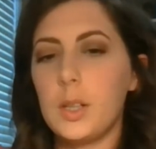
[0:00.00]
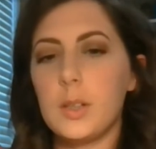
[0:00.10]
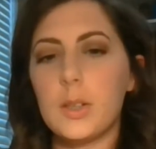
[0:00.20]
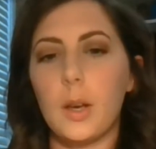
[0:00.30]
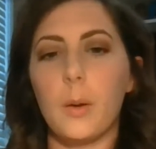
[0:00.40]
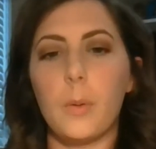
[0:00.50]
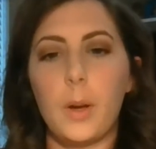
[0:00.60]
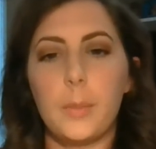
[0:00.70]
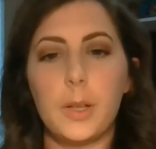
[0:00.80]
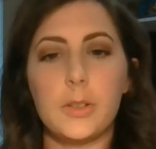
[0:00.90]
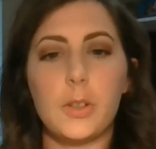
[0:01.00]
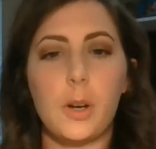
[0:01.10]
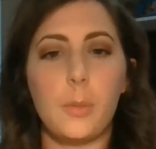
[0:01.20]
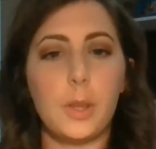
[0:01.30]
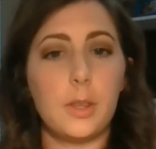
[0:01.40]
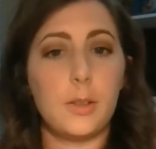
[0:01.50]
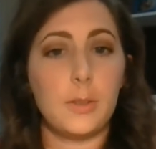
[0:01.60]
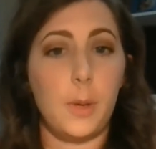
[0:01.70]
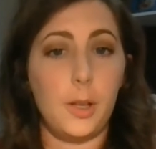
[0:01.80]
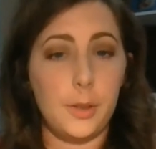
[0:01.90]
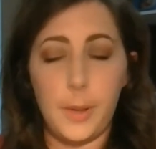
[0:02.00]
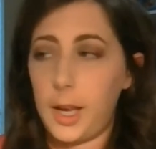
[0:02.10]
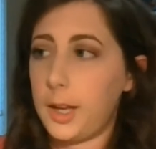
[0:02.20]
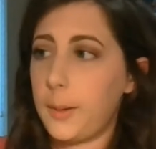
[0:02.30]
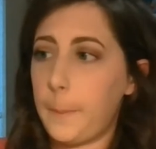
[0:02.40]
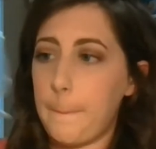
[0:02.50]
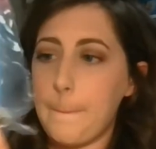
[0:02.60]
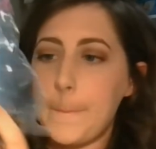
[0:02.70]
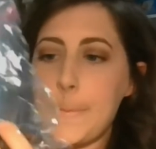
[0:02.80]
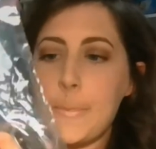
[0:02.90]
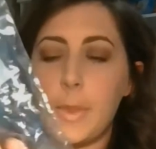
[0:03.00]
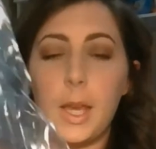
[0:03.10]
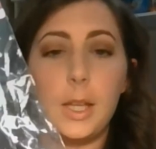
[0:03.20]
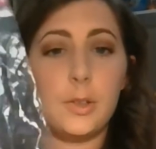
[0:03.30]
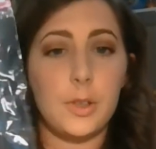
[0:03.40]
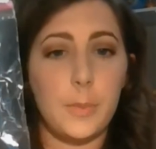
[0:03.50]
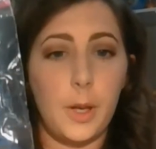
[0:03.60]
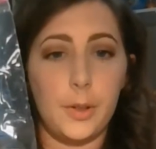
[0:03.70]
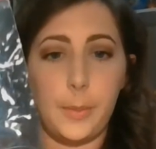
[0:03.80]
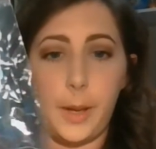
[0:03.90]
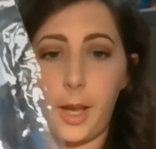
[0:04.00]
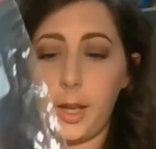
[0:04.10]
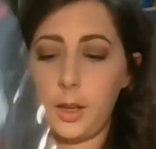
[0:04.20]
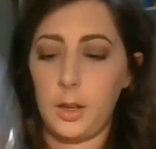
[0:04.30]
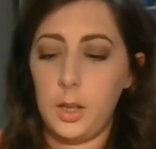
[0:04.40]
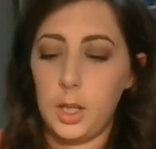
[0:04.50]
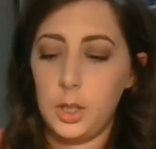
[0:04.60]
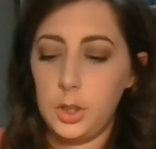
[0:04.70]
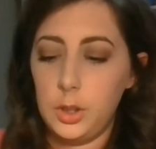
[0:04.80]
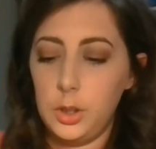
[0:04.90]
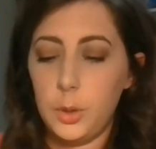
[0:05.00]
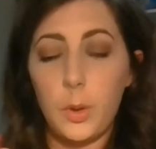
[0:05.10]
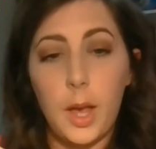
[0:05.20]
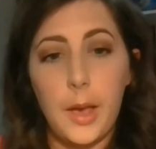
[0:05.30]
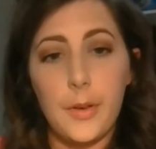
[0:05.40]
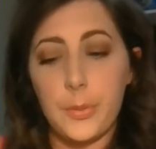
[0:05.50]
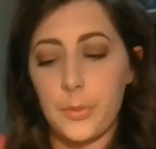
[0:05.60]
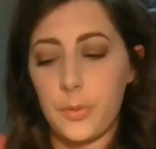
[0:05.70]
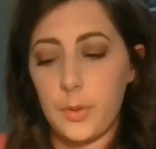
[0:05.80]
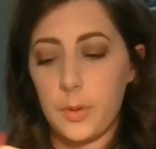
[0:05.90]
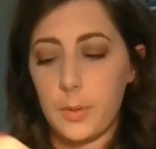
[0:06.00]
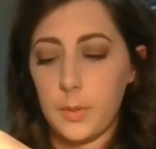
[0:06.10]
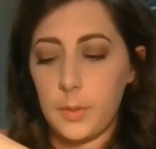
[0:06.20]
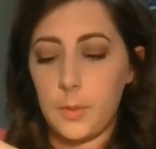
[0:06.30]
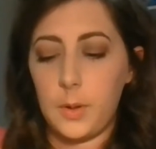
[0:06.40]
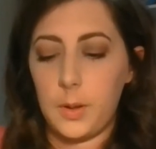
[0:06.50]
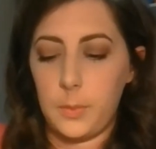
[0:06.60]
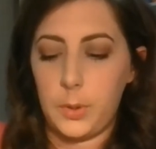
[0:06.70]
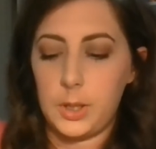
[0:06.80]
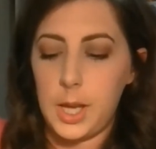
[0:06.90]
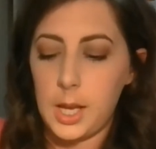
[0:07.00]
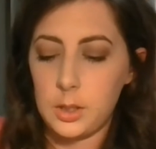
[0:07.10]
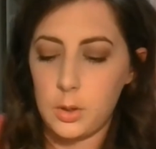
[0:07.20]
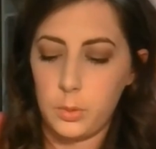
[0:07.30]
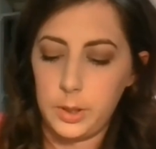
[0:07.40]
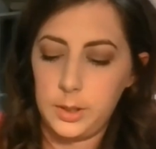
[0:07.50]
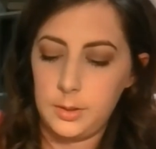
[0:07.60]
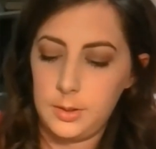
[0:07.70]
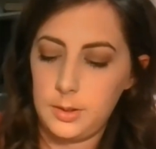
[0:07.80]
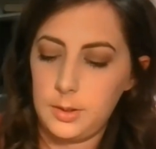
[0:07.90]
So I'm going to start with the smaller bag. In your smaller bag, you will have pretend coins